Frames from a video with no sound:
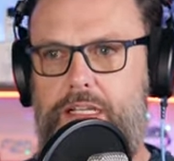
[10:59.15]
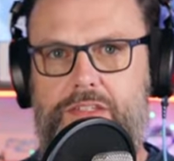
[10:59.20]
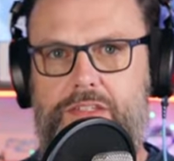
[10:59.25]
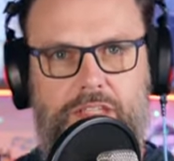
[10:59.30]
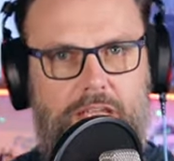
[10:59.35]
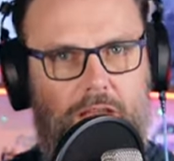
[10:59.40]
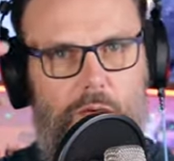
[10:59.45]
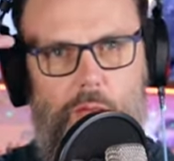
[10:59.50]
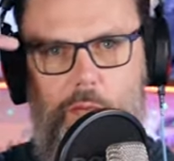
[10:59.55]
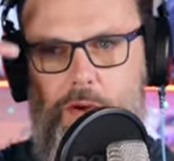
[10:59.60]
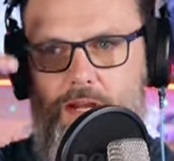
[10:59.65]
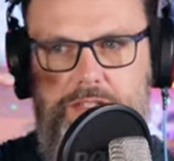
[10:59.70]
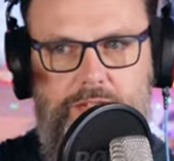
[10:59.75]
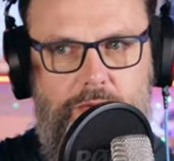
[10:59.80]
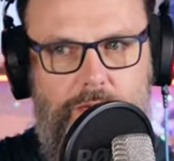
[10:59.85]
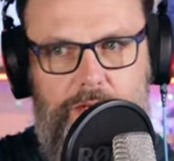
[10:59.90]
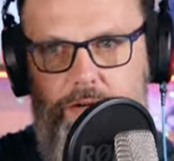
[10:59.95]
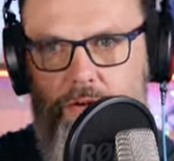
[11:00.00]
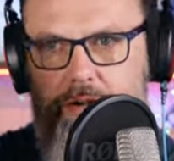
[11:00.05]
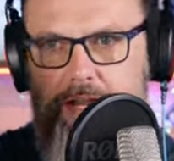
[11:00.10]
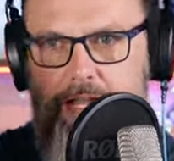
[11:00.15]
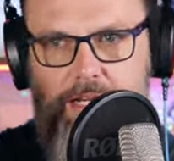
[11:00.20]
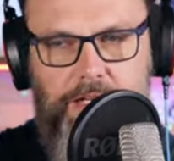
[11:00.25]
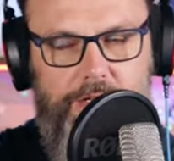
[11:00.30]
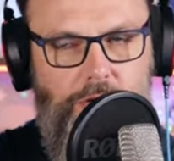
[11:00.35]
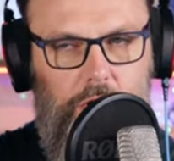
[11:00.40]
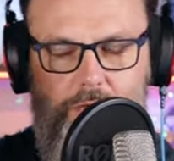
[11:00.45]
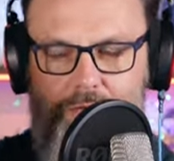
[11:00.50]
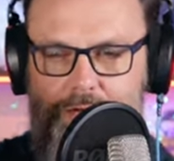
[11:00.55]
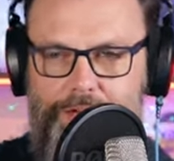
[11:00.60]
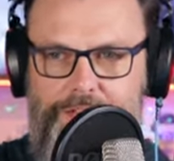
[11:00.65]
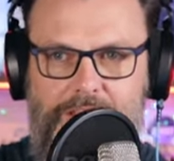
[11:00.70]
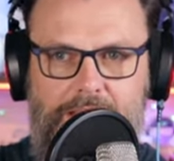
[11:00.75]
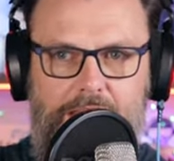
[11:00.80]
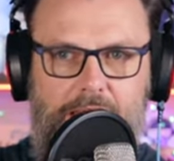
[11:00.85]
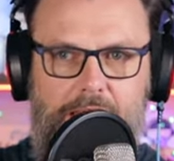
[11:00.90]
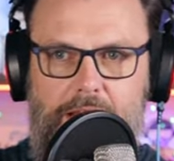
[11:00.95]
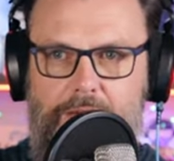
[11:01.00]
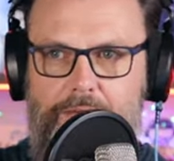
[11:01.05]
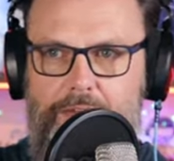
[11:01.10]
and is like way too in her head and
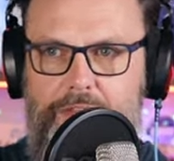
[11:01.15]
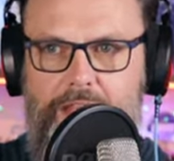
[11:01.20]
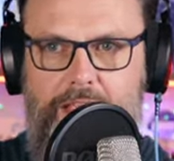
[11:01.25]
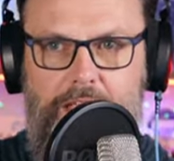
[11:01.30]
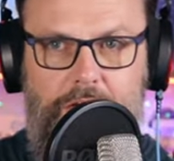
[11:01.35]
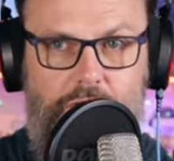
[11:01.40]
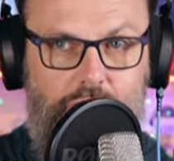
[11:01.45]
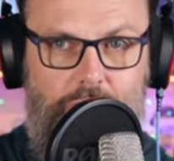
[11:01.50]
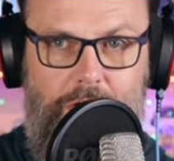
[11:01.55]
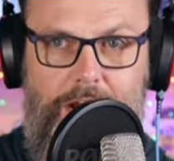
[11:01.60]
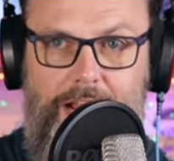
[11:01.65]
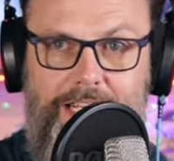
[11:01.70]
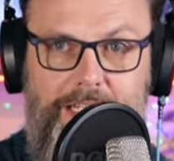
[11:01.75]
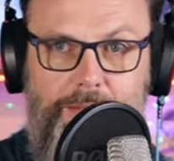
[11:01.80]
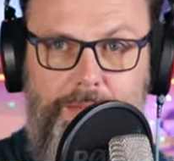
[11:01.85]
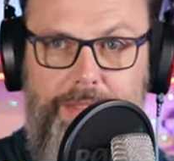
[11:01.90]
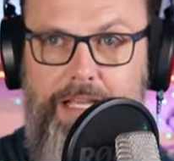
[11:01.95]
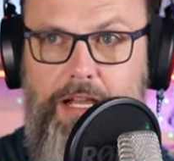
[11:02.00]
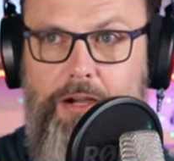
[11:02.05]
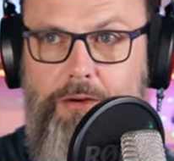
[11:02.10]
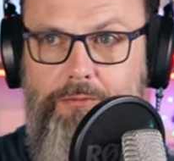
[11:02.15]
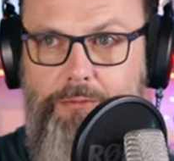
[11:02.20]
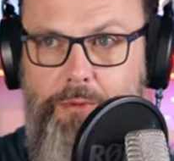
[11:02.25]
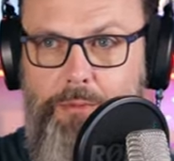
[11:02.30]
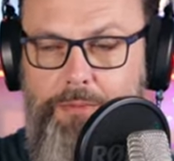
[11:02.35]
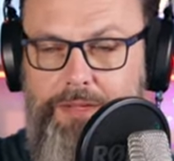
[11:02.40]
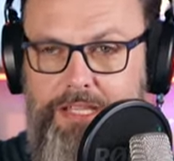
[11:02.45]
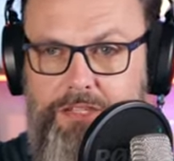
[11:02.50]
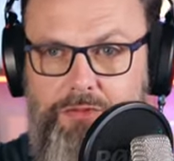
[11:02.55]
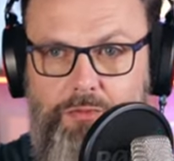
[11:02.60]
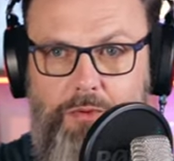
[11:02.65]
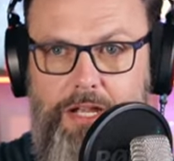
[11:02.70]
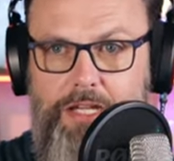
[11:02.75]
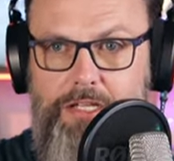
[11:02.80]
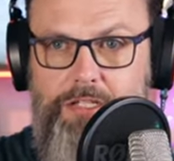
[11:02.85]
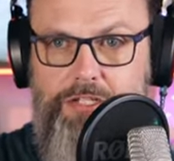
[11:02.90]
overthinking everything and trying to be helpful, but